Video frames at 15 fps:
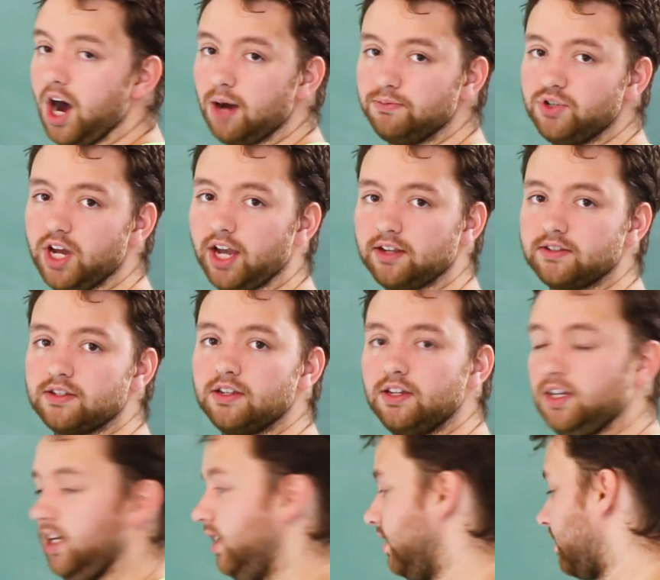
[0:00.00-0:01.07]
objects
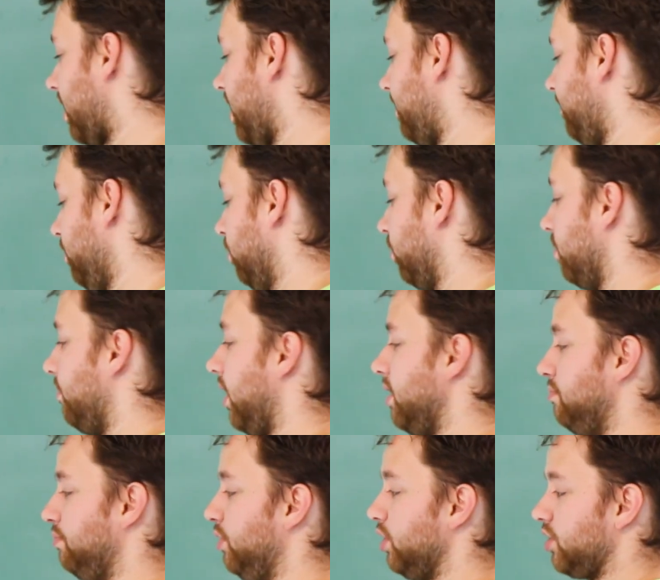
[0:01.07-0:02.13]
inside of it, or we
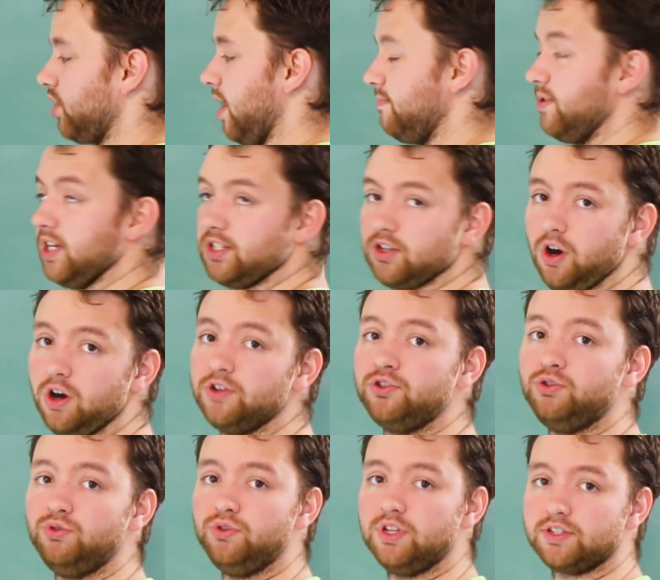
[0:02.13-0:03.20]
might push objects
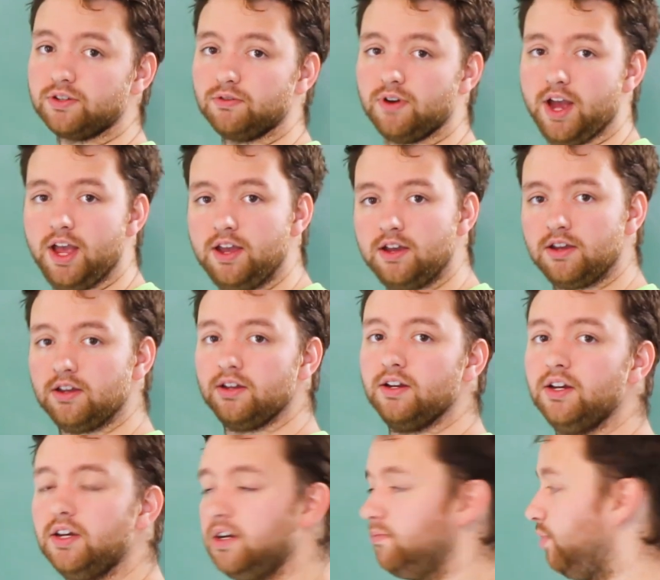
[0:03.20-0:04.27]
onto this array.
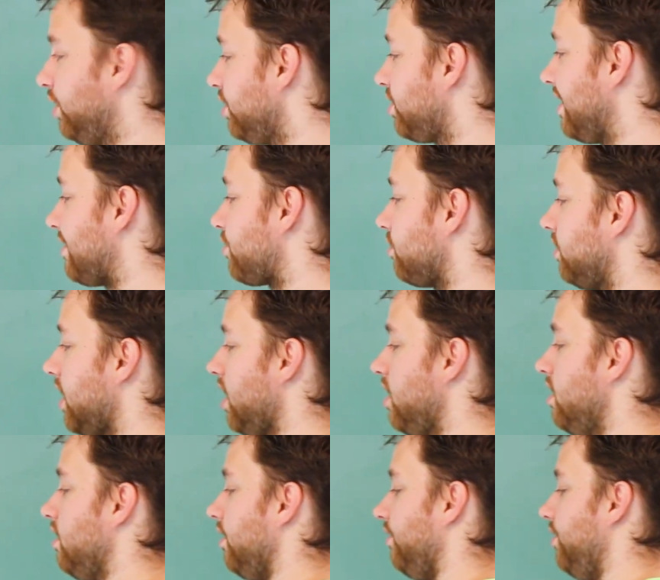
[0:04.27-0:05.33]
But
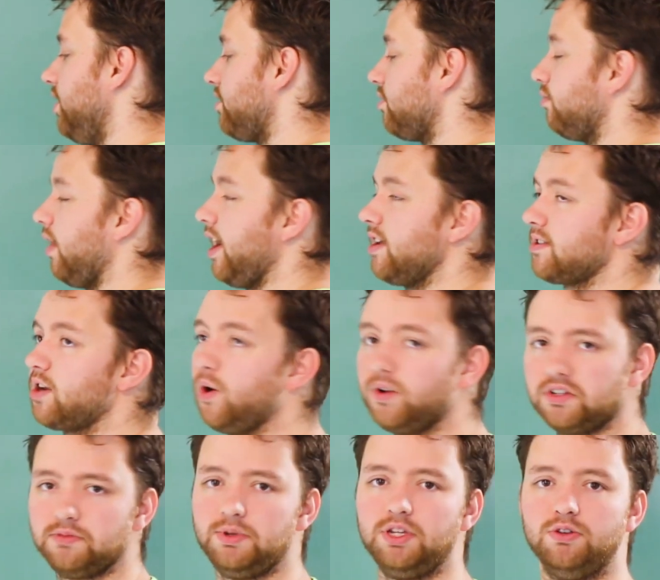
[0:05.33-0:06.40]
essentially, this array is
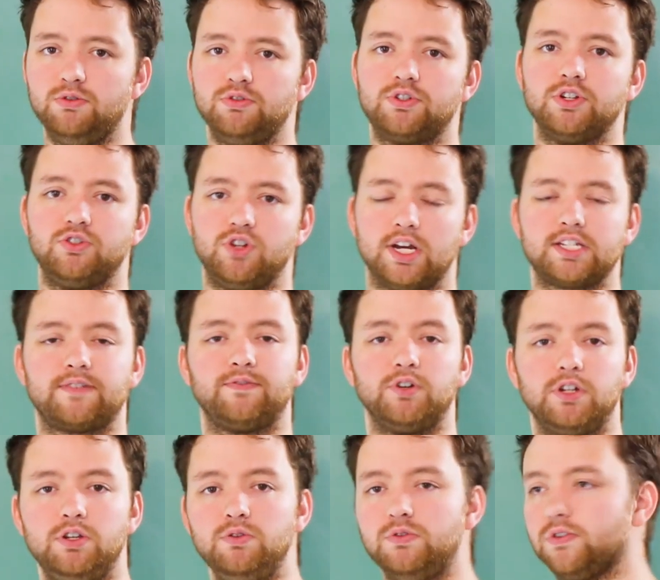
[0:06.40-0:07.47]
going to be used just
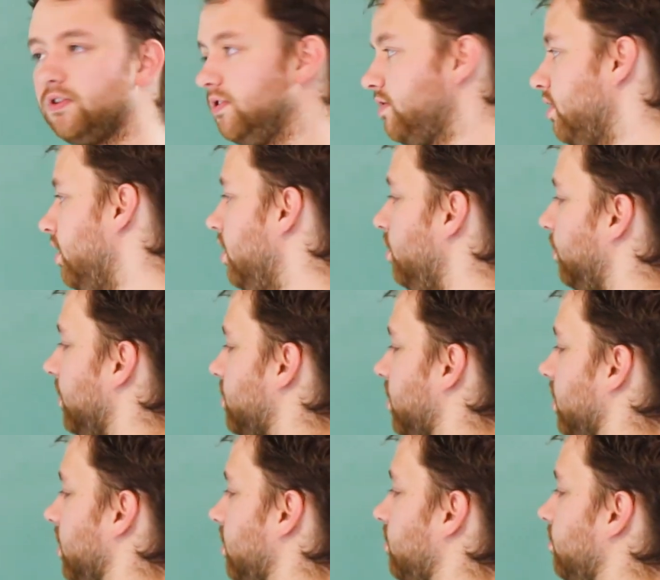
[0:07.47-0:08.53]
for users,
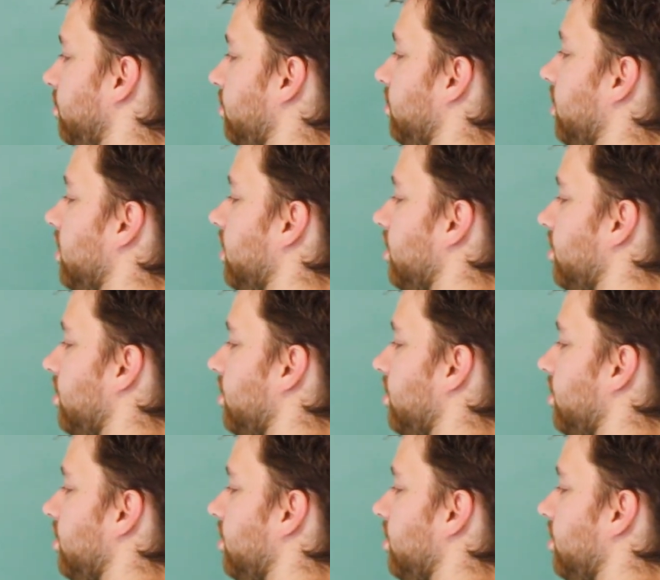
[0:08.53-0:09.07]
which can include